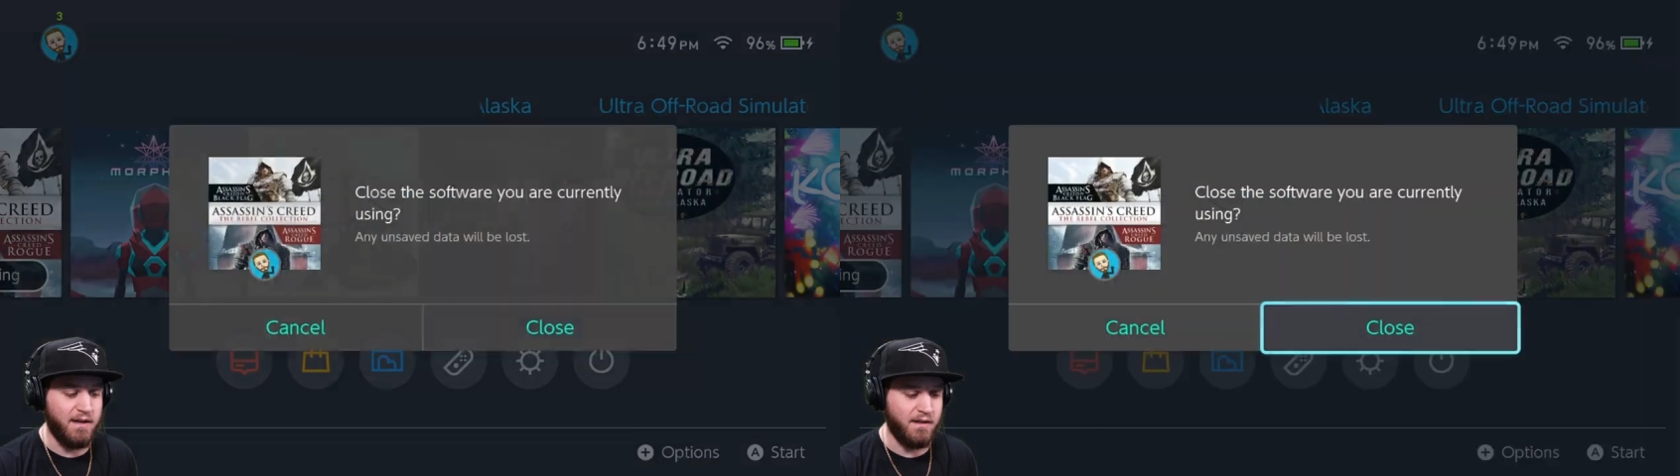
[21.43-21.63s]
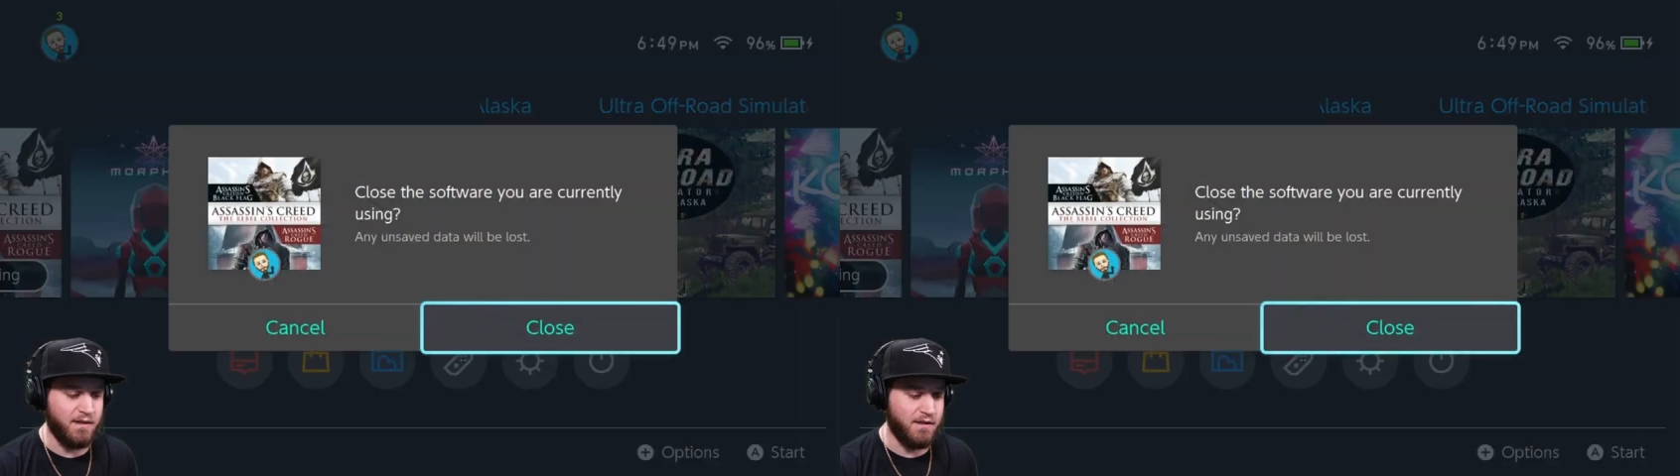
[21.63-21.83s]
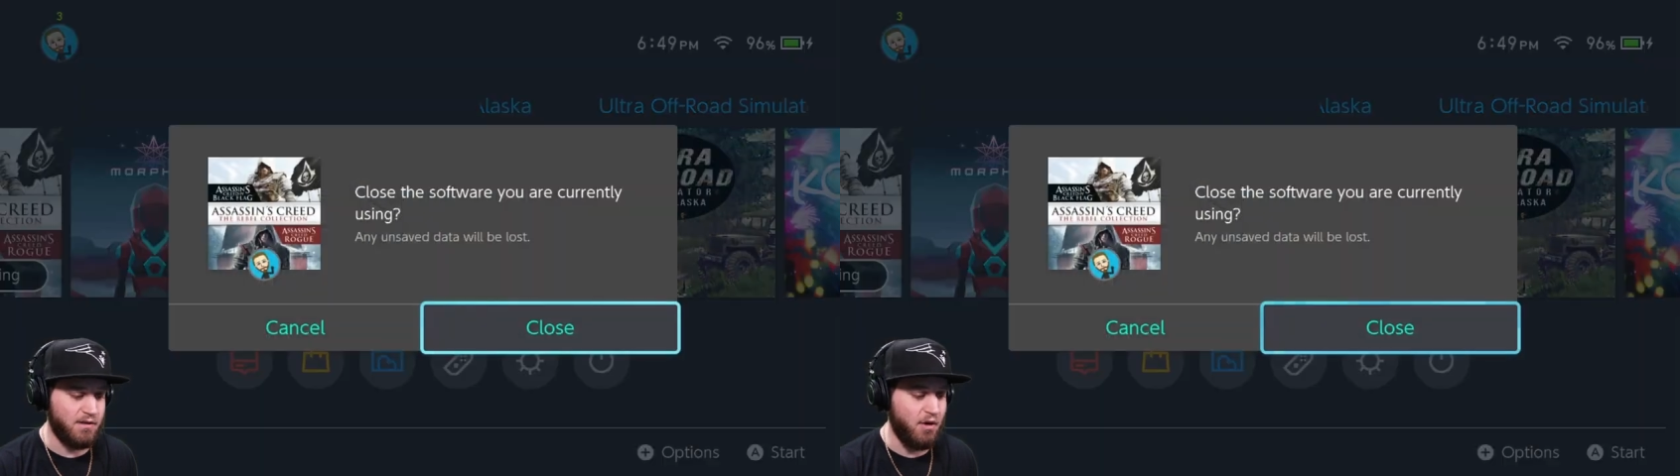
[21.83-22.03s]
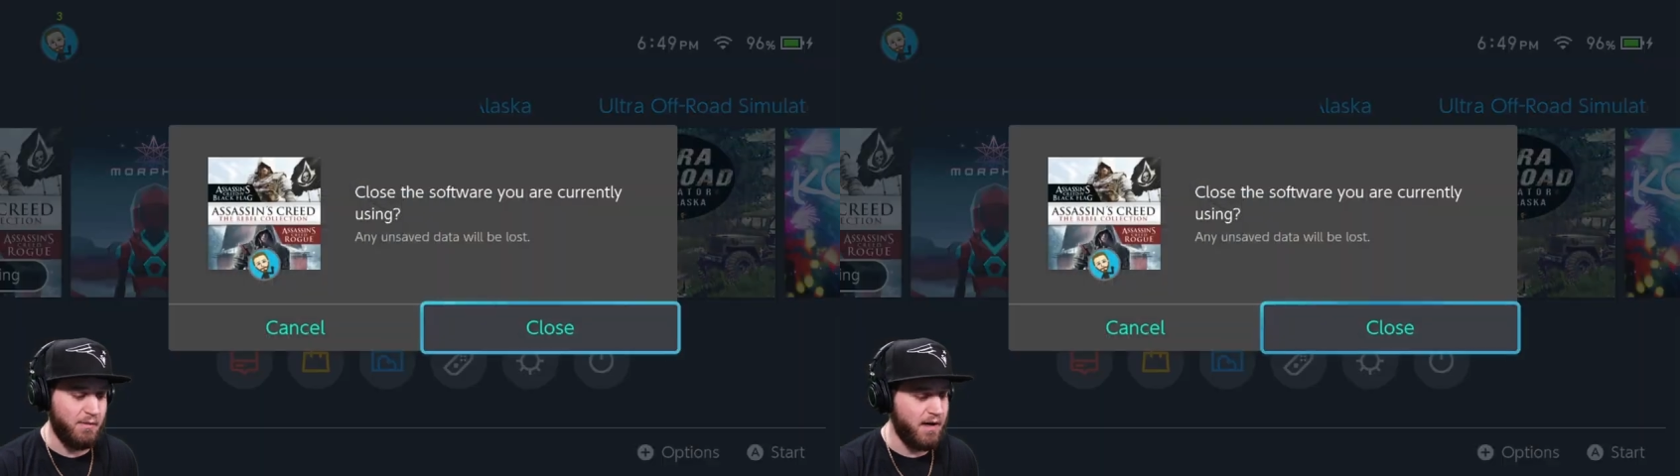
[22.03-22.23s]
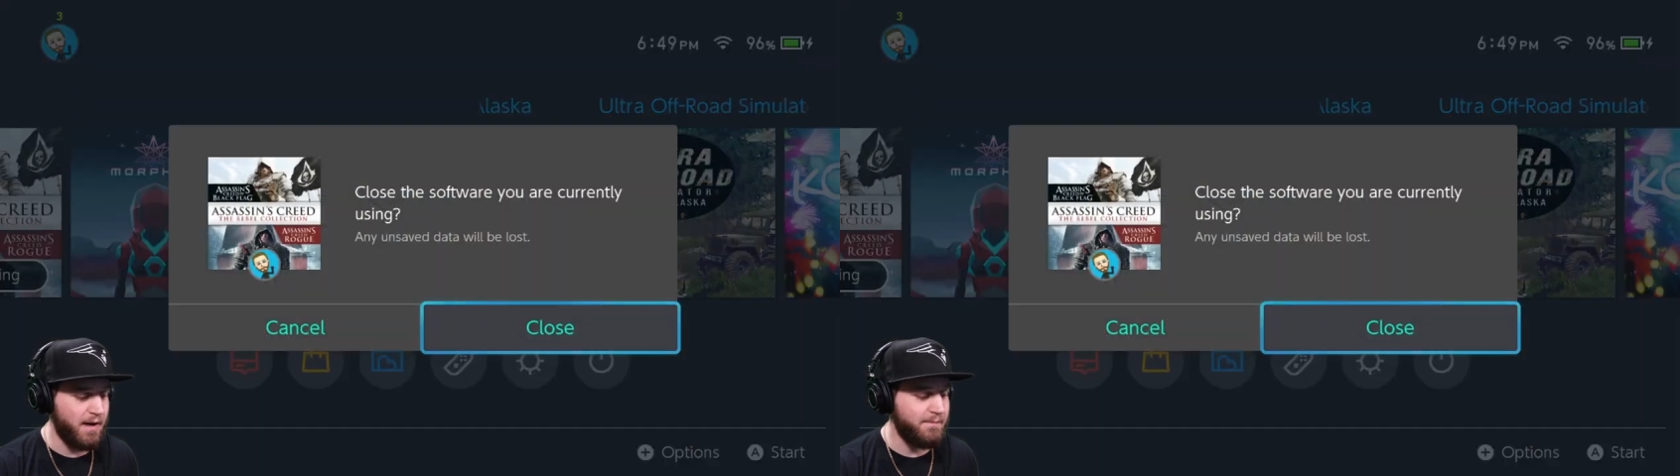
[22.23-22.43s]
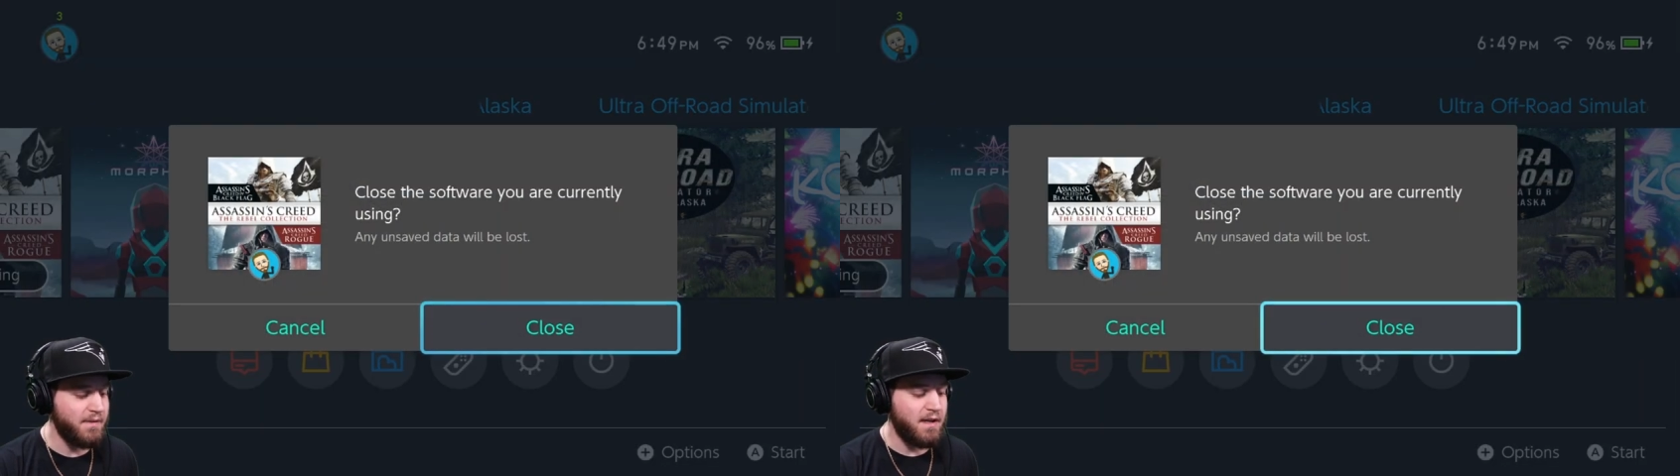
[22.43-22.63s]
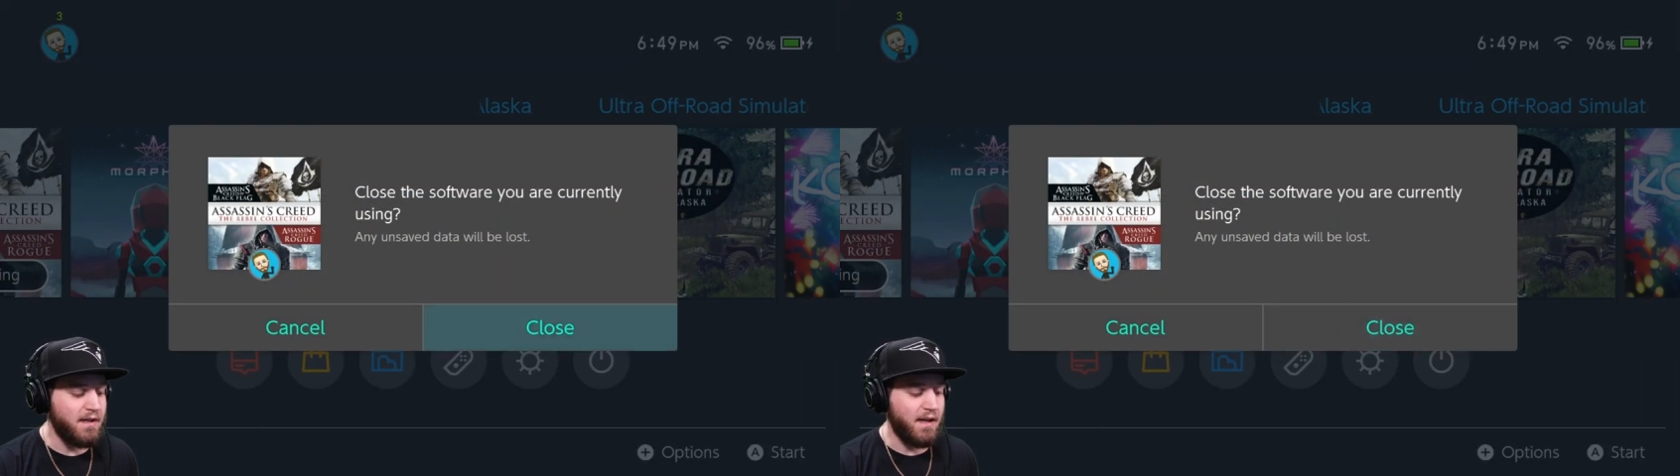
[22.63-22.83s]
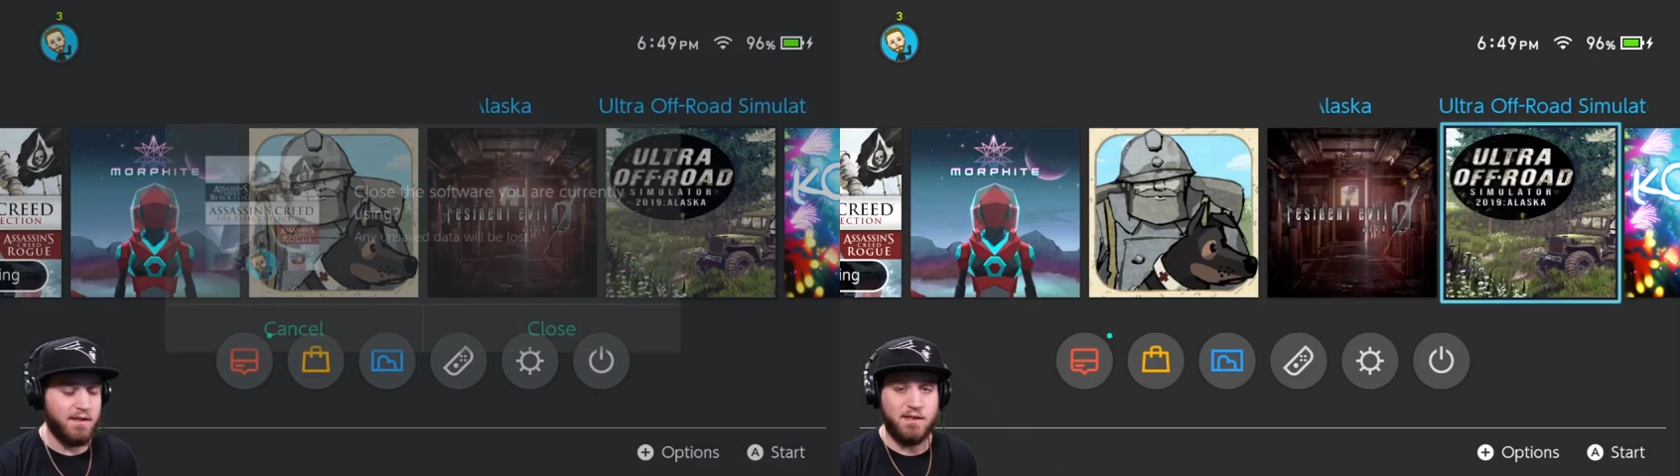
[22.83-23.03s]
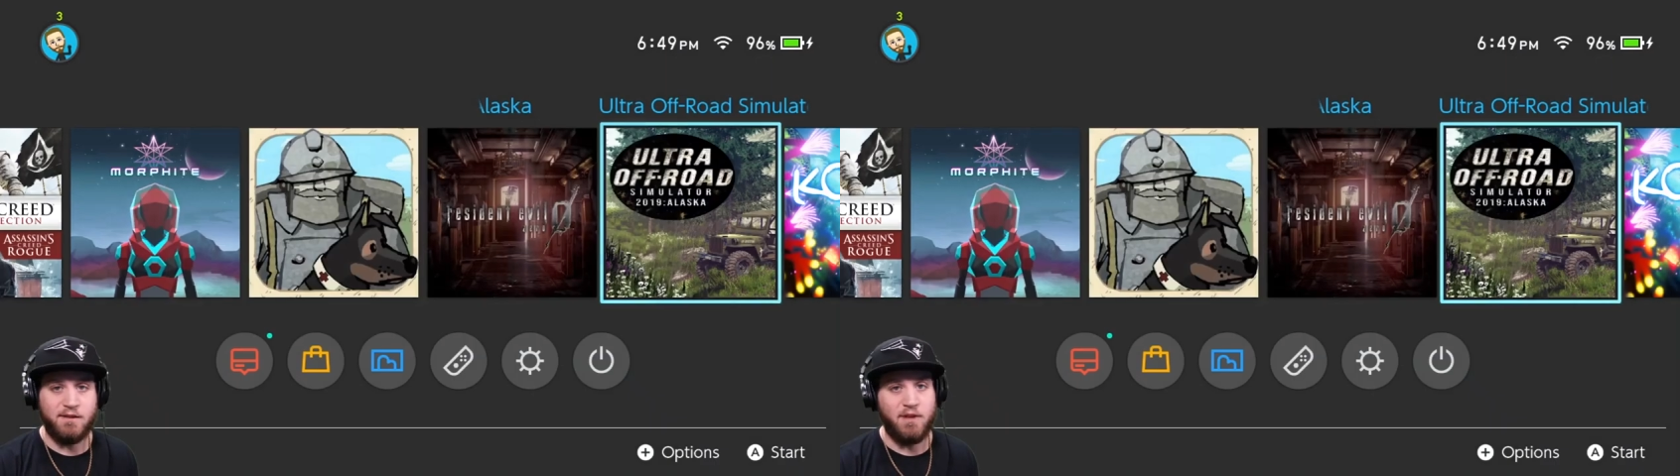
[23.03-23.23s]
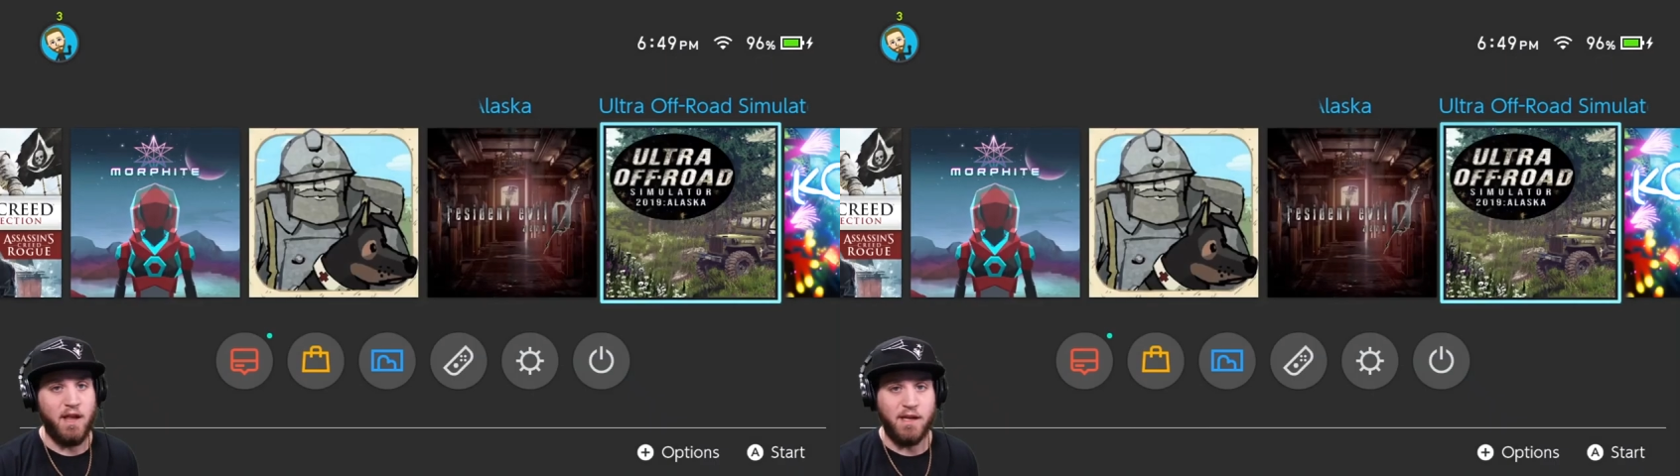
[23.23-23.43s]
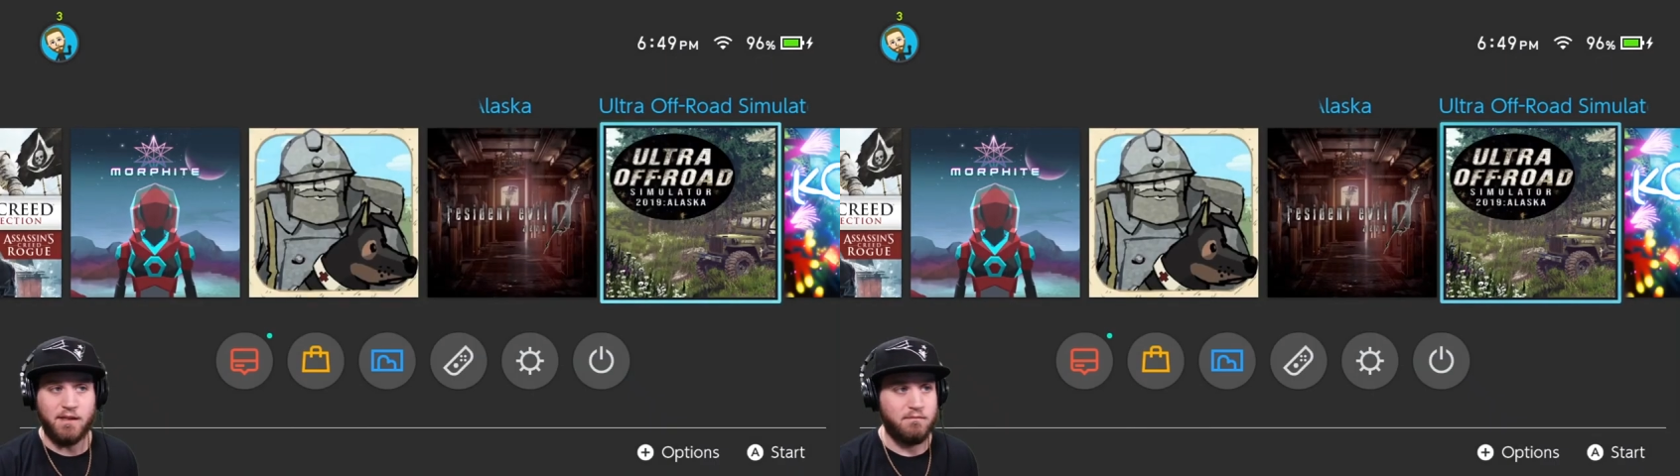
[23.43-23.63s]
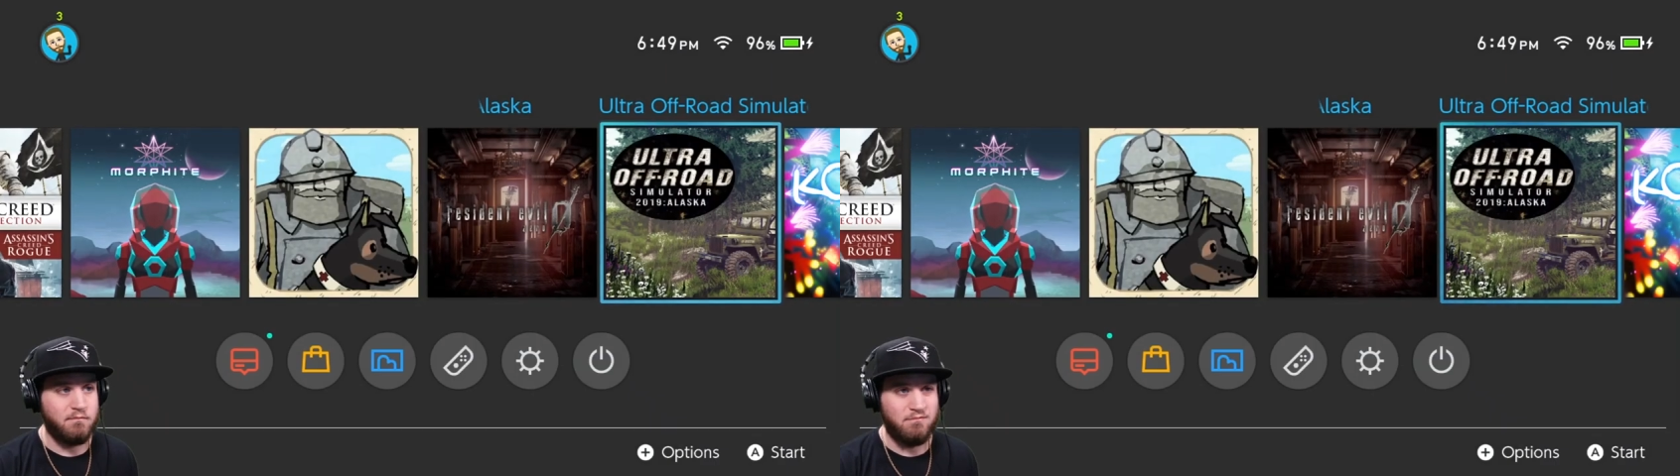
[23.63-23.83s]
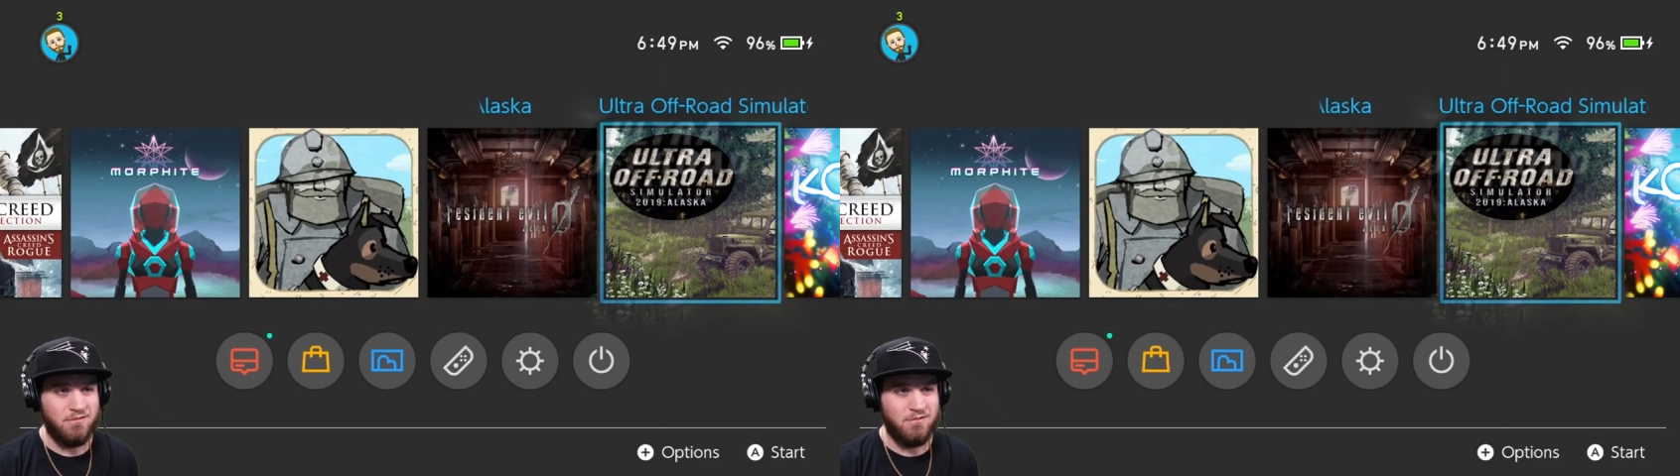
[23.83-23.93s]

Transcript: I'm going to just open it up. Instead of like